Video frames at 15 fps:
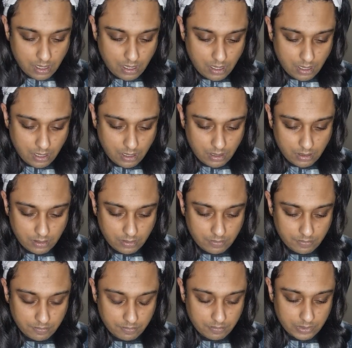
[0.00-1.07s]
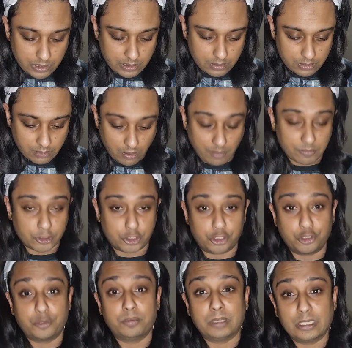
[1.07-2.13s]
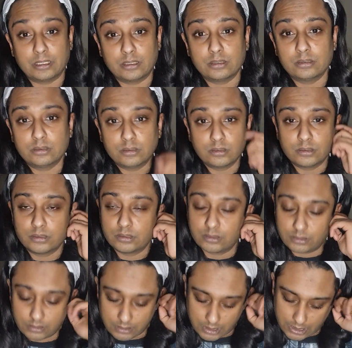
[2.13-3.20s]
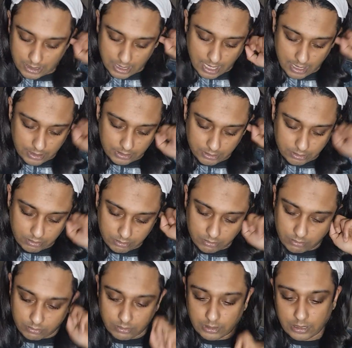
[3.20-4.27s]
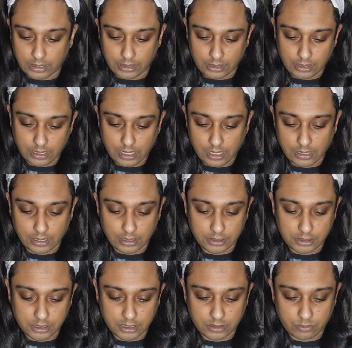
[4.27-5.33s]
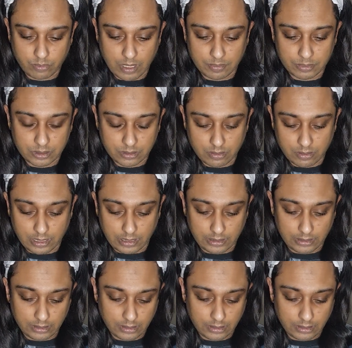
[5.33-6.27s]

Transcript: I'm assuming that it's on the NHS website.